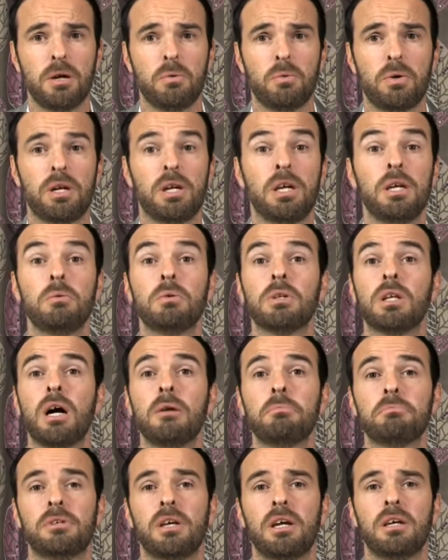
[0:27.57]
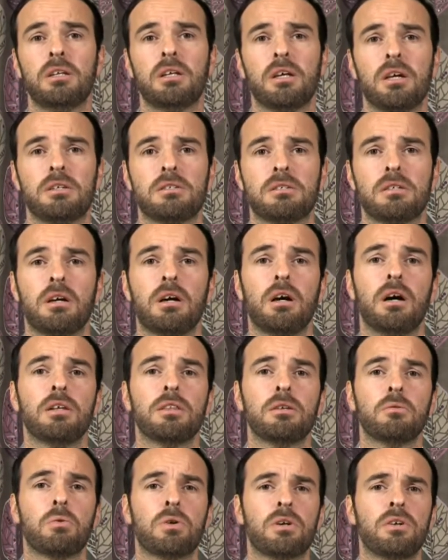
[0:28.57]
where he will update us on
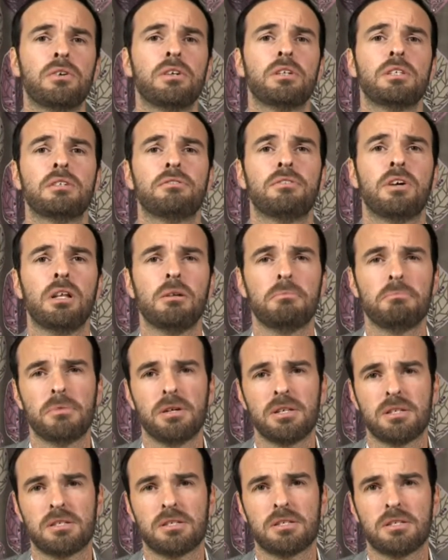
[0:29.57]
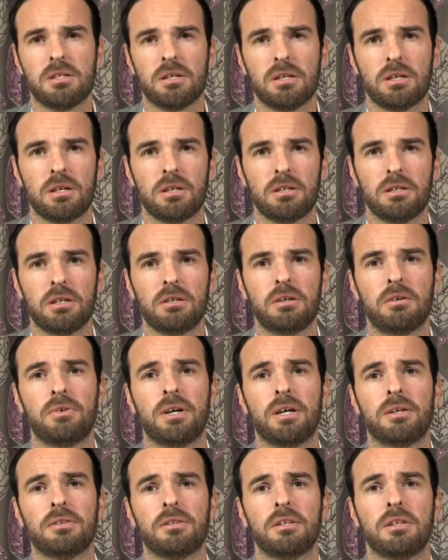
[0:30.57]
the worrying developments
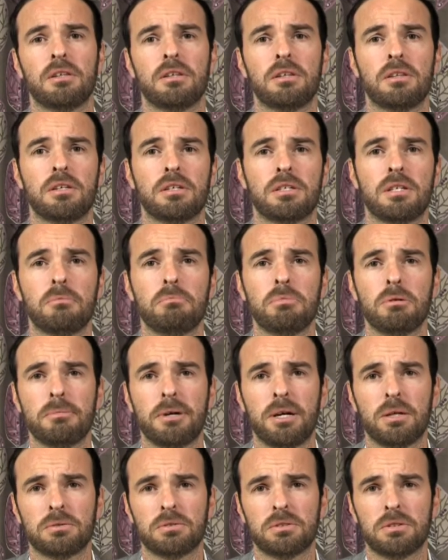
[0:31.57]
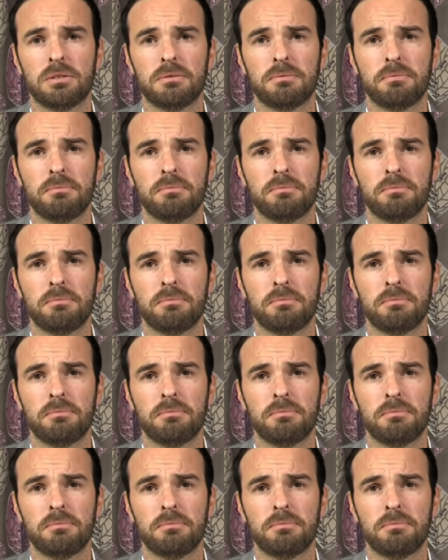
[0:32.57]
around the Temple Mount,